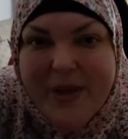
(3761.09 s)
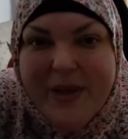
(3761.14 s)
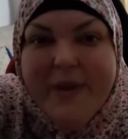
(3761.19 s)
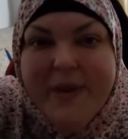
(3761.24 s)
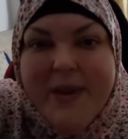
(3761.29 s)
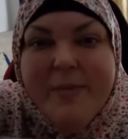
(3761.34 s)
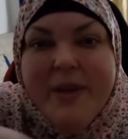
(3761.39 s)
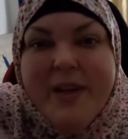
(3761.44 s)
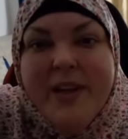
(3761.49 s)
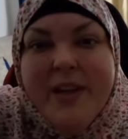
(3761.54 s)
in my
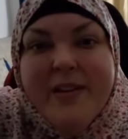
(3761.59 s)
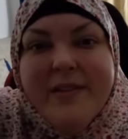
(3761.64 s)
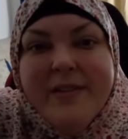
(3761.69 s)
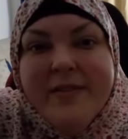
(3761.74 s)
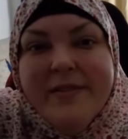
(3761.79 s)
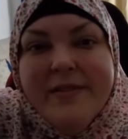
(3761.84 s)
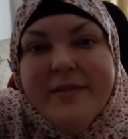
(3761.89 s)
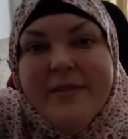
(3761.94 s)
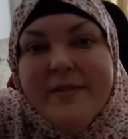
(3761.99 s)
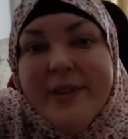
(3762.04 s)
opinion.
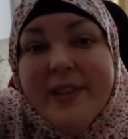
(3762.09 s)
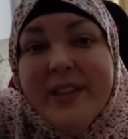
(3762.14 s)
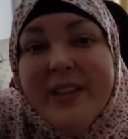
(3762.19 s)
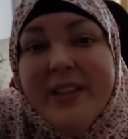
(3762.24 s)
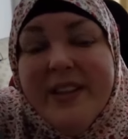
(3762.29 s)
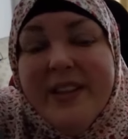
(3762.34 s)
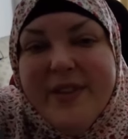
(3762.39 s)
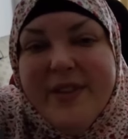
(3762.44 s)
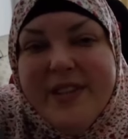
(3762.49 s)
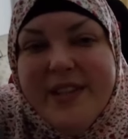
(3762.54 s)
Really?
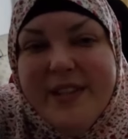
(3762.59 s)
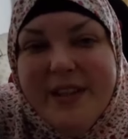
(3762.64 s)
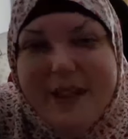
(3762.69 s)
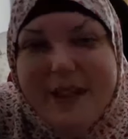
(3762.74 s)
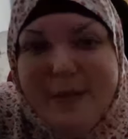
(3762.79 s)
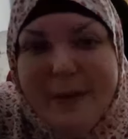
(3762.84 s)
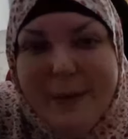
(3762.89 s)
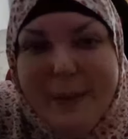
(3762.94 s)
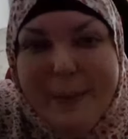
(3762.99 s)
Like physically?